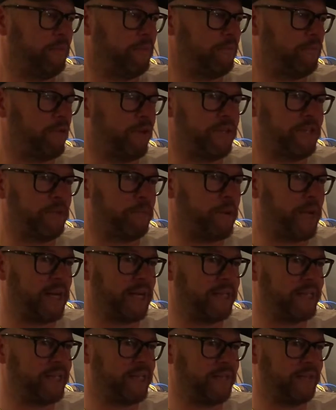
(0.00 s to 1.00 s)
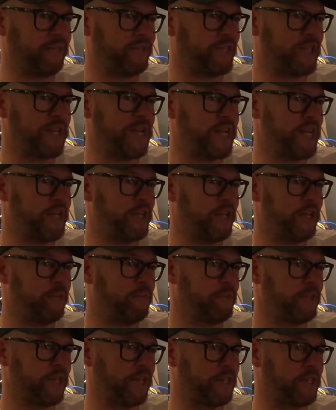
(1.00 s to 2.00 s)
Principality
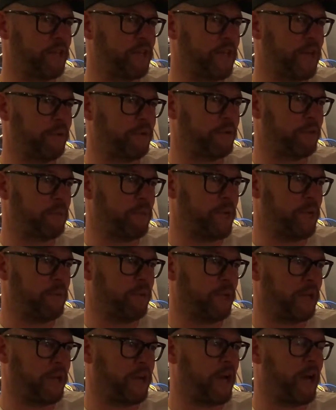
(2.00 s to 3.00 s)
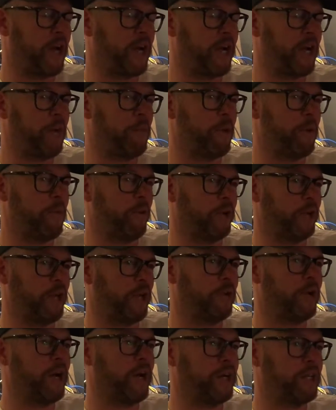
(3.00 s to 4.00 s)
Stadium, 60,000 people a night, and we want
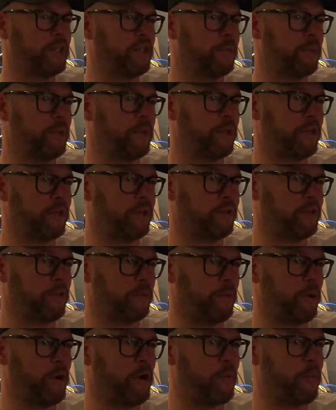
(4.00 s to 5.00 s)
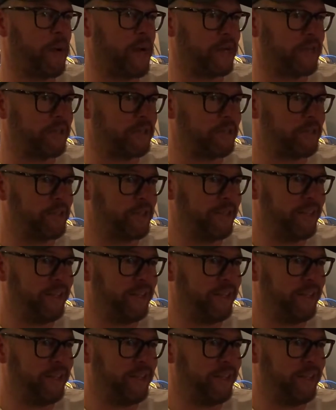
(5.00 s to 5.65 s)
you guys to be the support band.